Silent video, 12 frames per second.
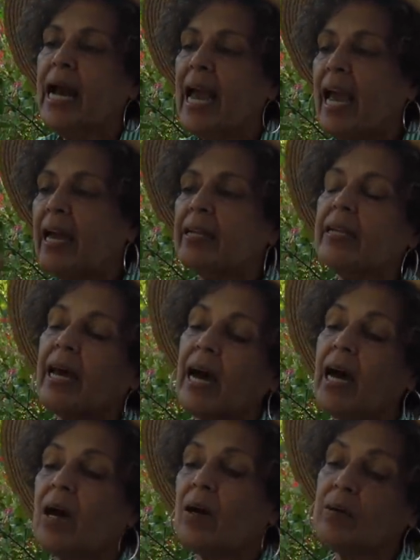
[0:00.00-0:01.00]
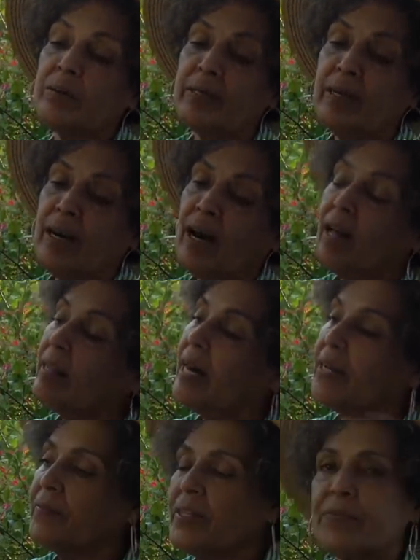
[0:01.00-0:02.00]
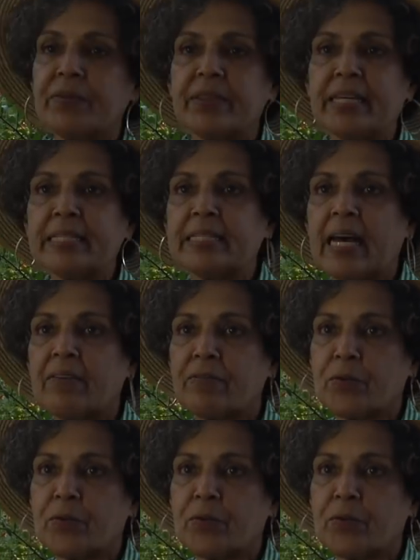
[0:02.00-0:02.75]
And now a lot of different things have